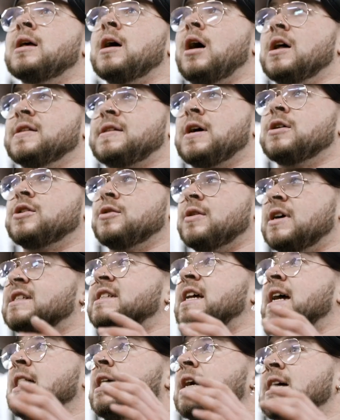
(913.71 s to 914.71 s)
although there
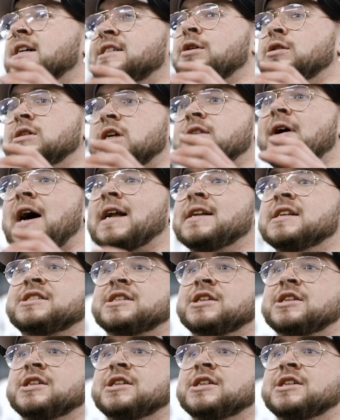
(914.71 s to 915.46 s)
is a certain advantage